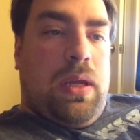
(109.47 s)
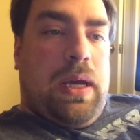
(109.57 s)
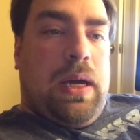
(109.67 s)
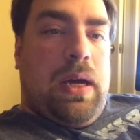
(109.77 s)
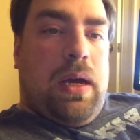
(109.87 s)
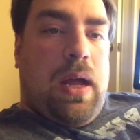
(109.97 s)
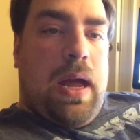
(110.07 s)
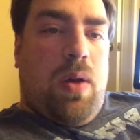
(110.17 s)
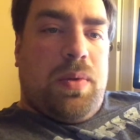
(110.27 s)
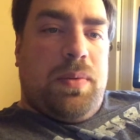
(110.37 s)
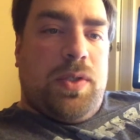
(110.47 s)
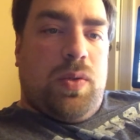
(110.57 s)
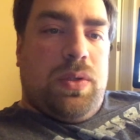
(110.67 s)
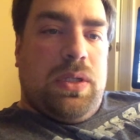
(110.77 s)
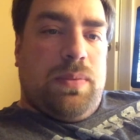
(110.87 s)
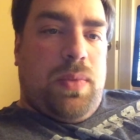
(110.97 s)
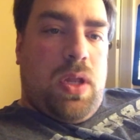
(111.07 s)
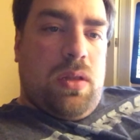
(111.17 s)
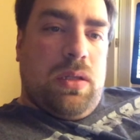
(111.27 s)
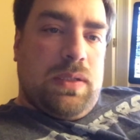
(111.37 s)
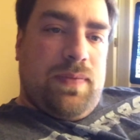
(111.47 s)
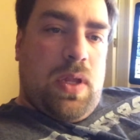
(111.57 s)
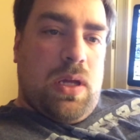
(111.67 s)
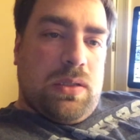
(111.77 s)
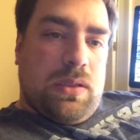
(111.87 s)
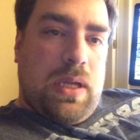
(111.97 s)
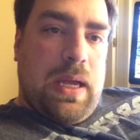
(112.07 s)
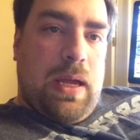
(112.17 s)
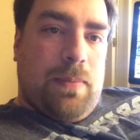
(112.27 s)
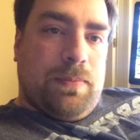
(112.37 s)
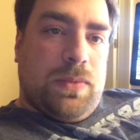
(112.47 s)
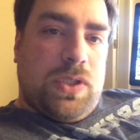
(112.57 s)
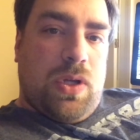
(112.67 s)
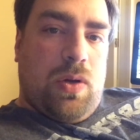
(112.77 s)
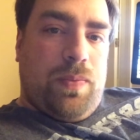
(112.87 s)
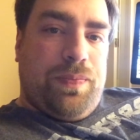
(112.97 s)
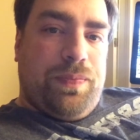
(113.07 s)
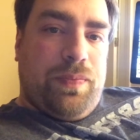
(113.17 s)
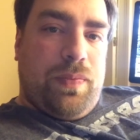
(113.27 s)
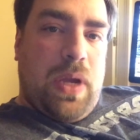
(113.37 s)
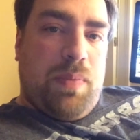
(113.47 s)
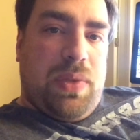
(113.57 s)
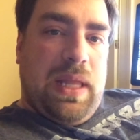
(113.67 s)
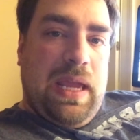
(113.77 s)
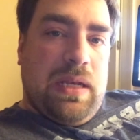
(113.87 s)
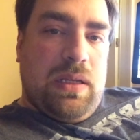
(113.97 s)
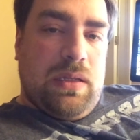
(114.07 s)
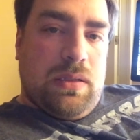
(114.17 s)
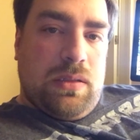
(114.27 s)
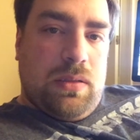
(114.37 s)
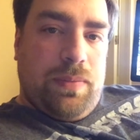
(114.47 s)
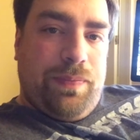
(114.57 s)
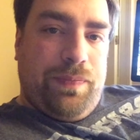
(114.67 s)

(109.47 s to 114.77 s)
uh, how I'm going to be doing these these vlogs. Um, so, my plan is